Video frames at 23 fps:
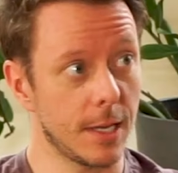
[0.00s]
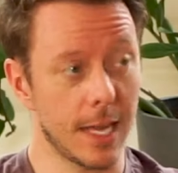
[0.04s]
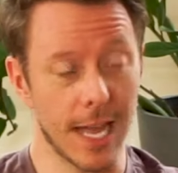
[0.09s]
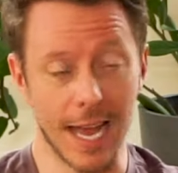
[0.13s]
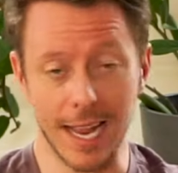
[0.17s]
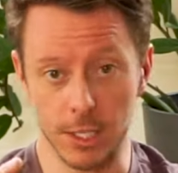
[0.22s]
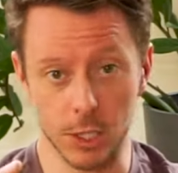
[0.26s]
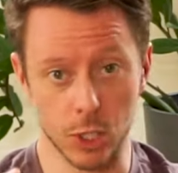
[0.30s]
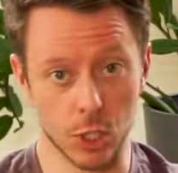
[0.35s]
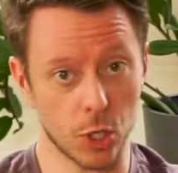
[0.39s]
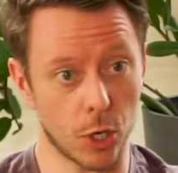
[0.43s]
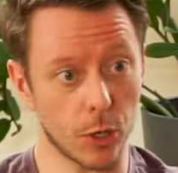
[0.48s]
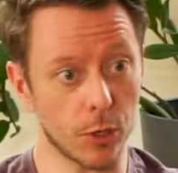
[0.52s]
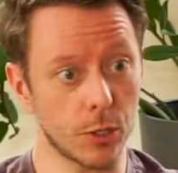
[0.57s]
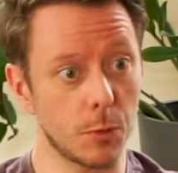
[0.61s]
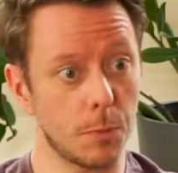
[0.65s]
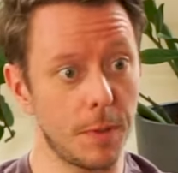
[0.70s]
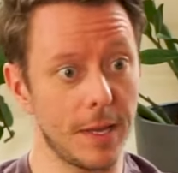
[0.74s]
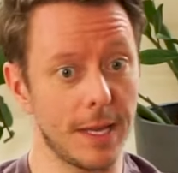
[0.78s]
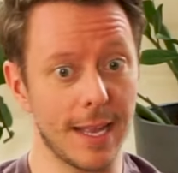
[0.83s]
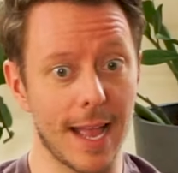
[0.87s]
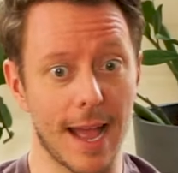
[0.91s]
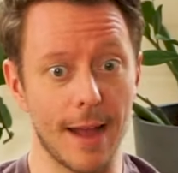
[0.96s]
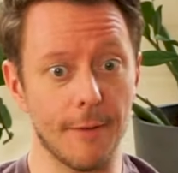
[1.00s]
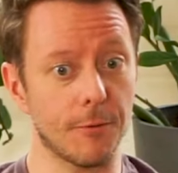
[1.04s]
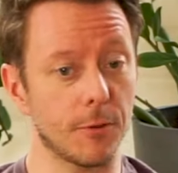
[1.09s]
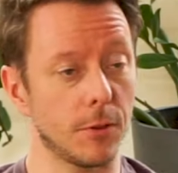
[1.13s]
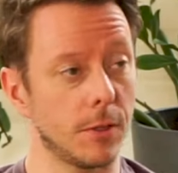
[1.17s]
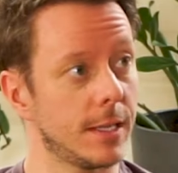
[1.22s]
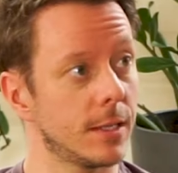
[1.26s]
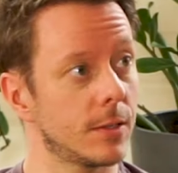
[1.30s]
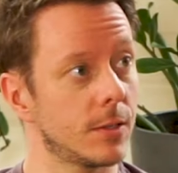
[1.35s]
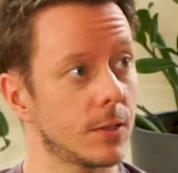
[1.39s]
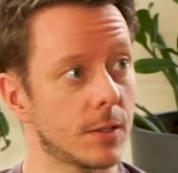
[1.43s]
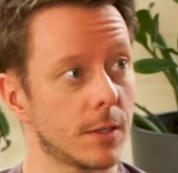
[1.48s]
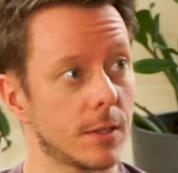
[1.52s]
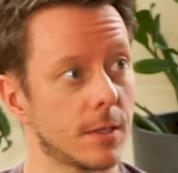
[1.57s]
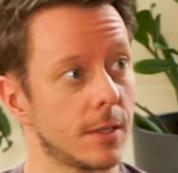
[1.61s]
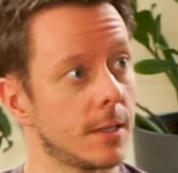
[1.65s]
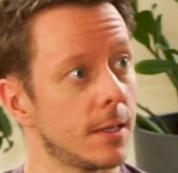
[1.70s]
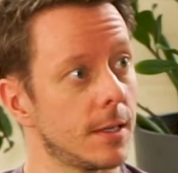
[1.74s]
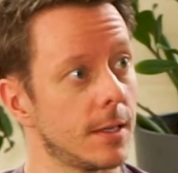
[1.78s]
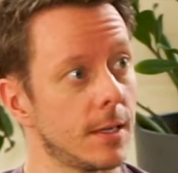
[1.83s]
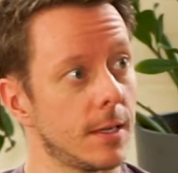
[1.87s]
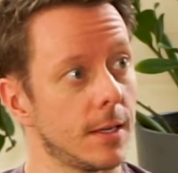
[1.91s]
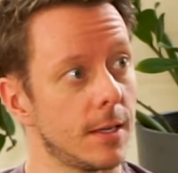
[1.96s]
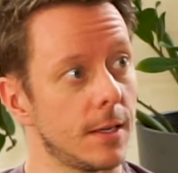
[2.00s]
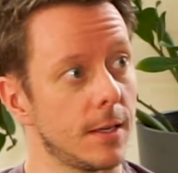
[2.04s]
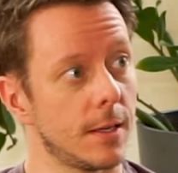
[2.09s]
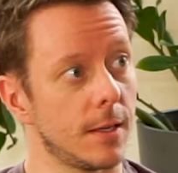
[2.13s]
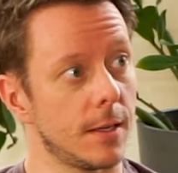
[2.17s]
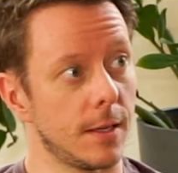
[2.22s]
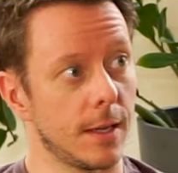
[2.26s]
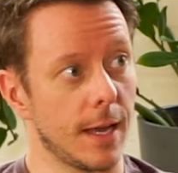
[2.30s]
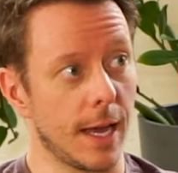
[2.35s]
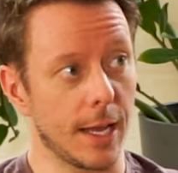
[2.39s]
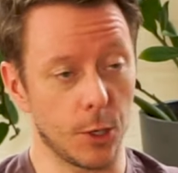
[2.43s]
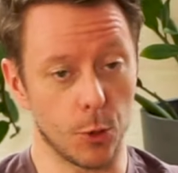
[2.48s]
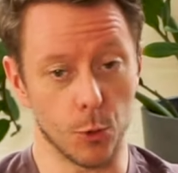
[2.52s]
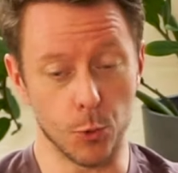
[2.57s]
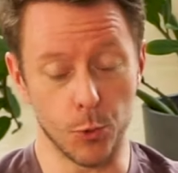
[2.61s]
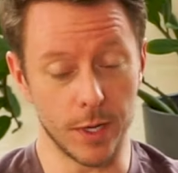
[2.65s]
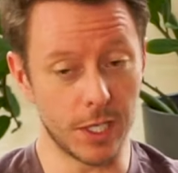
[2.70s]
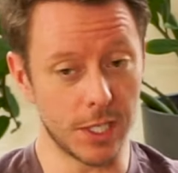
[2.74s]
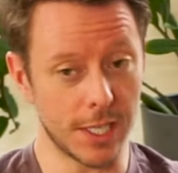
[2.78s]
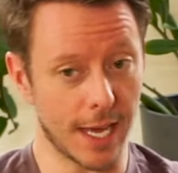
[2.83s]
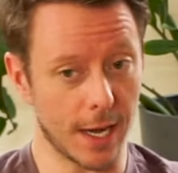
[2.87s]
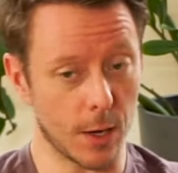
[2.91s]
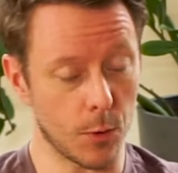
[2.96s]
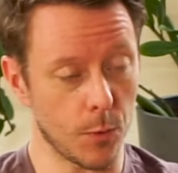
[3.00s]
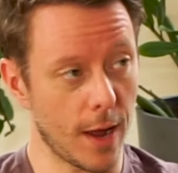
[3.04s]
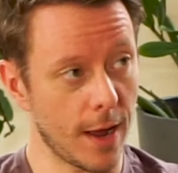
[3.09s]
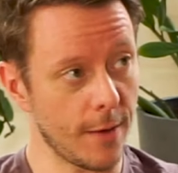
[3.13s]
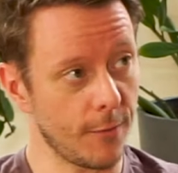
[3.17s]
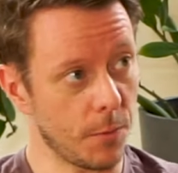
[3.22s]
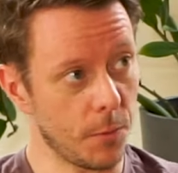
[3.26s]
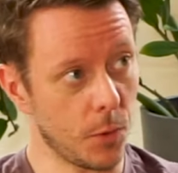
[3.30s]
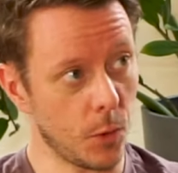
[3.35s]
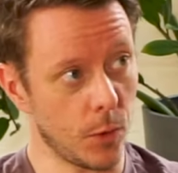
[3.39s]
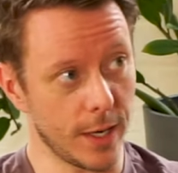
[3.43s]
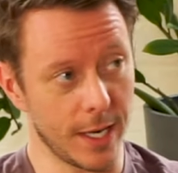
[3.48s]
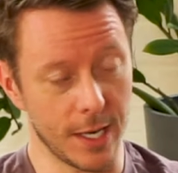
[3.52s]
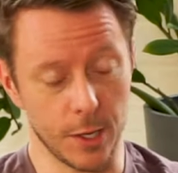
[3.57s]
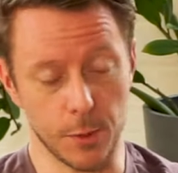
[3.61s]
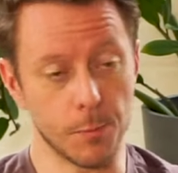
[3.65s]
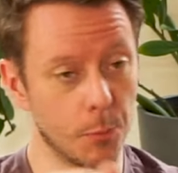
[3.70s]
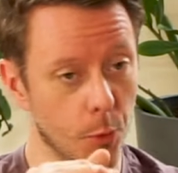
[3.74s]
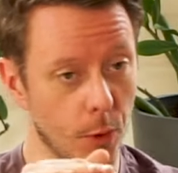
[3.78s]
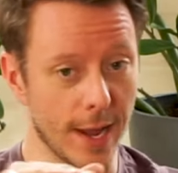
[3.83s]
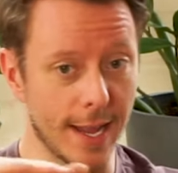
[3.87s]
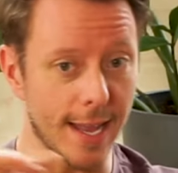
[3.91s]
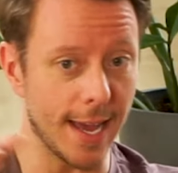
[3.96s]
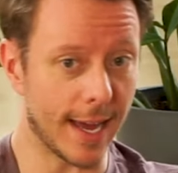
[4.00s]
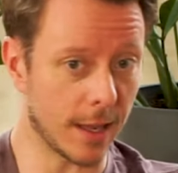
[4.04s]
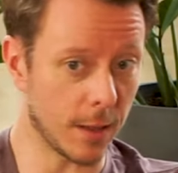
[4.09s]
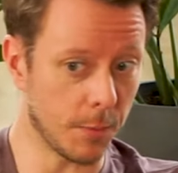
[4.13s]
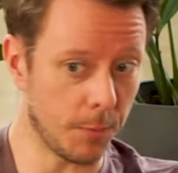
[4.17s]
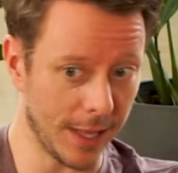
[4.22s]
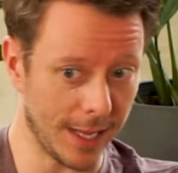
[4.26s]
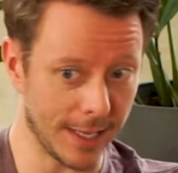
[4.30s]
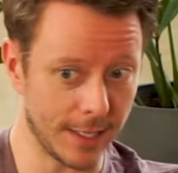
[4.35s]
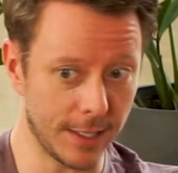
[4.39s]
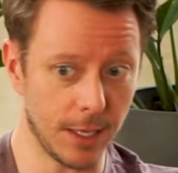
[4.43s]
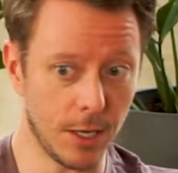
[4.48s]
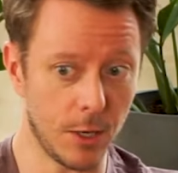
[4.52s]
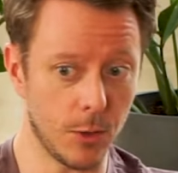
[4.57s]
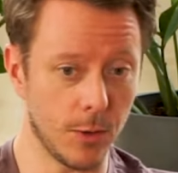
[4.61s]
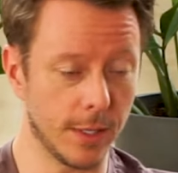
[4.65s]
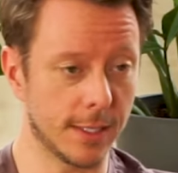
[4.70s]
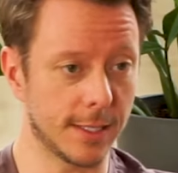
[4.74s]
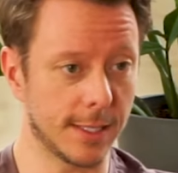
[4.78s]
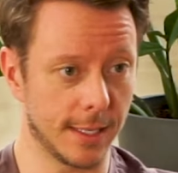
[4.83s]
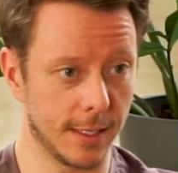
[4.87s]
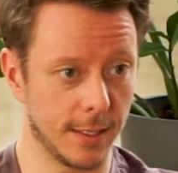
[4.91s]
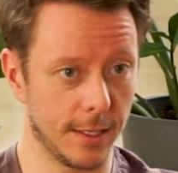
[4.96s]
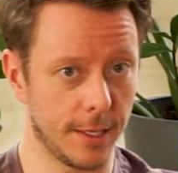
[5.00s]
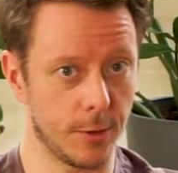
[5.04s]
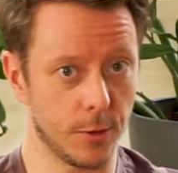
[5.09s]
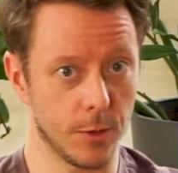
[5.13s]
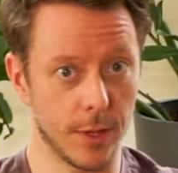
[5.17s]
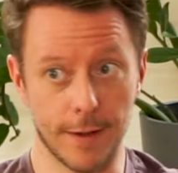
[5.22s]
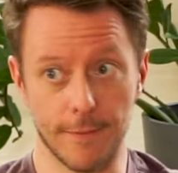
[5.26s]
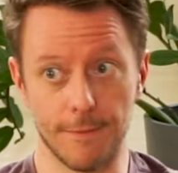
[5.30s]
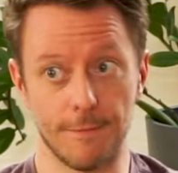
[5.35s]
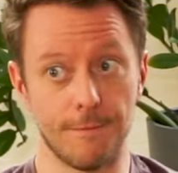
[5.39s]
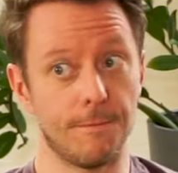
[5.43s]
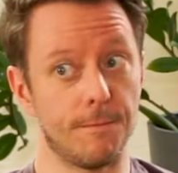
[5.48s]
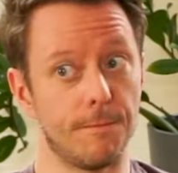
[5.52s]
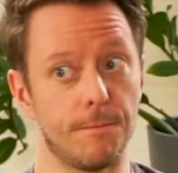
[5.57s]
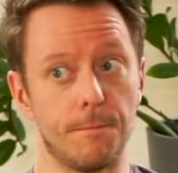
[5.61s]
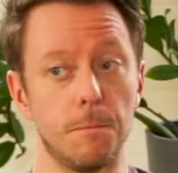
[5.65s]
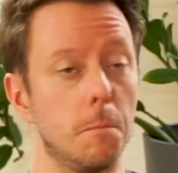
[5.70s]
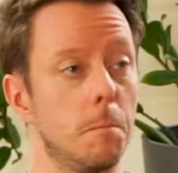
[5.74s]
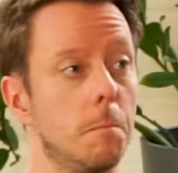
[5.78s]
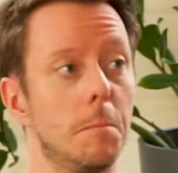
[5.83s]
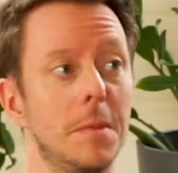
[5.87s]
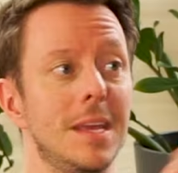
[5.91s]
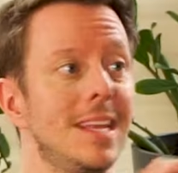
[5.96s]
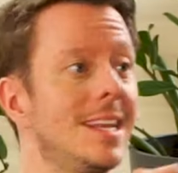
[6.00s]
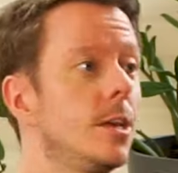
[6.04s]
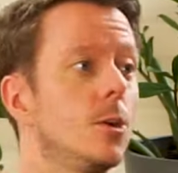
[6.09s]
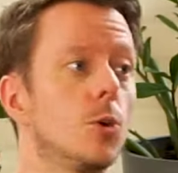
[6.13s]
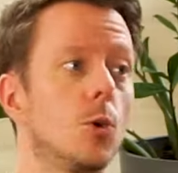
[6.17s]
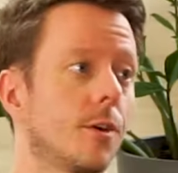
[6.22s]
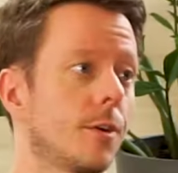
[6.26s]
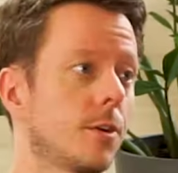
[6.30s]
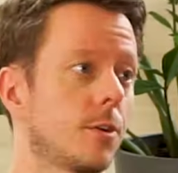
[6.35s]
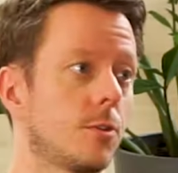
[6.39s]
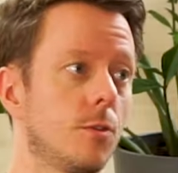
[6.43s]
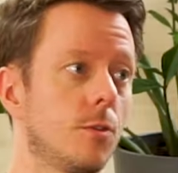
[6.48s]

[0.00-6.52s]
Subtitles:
and it starts being effortless. And you reach that arrival point, you break out of the plateau, and suddenly you're like meteoric